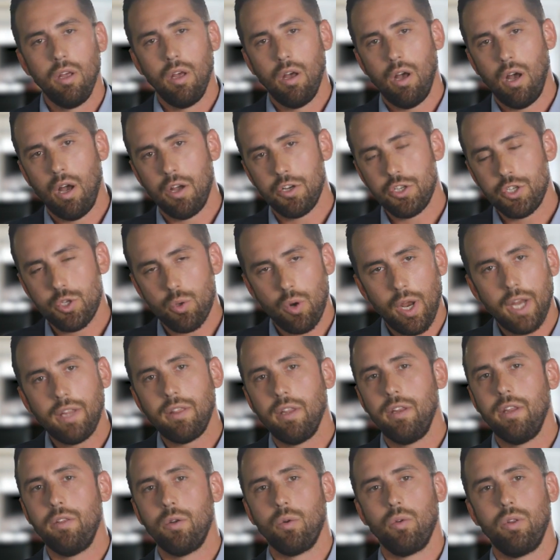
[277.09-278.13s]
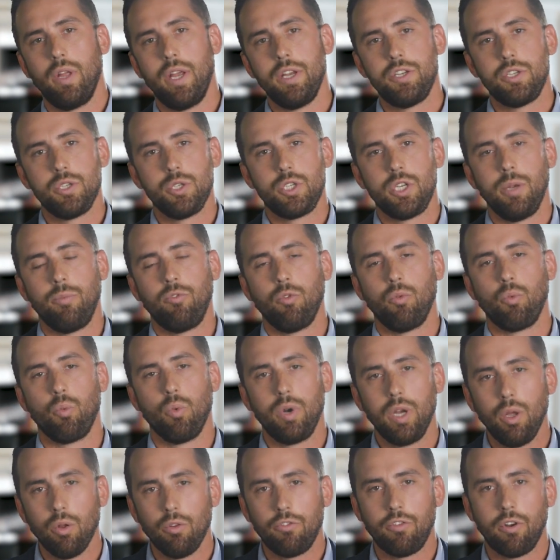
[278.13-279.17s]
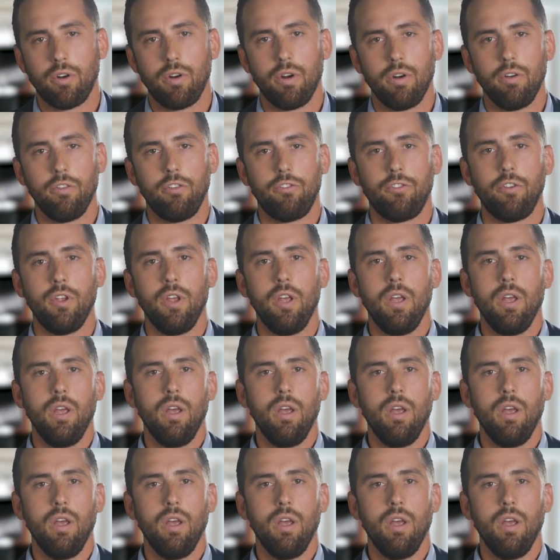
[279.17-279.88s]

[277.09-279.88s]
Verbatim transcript: Uh, strengthening the relationships with realtors.